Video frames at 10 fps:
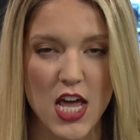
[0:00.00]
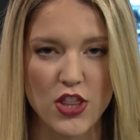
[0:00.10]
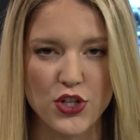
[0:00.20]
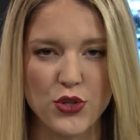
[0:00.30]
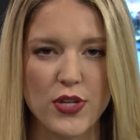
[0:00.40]

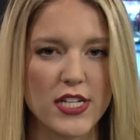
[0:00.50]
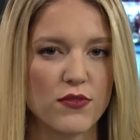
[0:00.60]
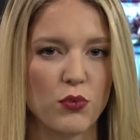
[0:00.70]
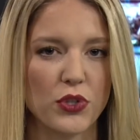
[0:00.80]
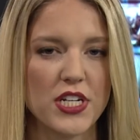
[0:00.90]
The
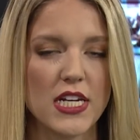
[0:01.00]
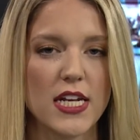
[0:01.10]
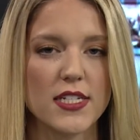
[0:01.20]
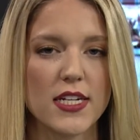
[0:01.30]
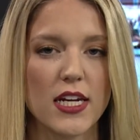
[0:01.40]
2014
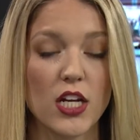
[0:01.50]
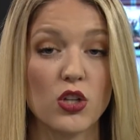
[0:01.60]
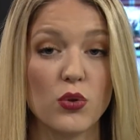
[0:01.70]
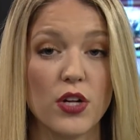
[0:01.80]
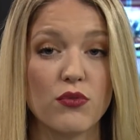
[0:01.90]
incident
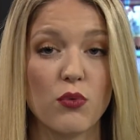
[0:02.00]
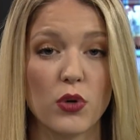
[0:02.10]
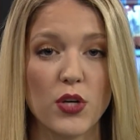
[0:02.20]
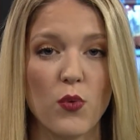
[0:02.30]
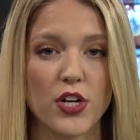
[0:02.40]
included
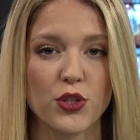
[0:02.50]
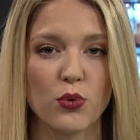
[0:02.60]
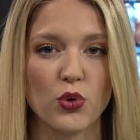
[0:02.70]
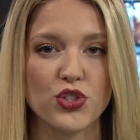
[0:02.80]
41-year-old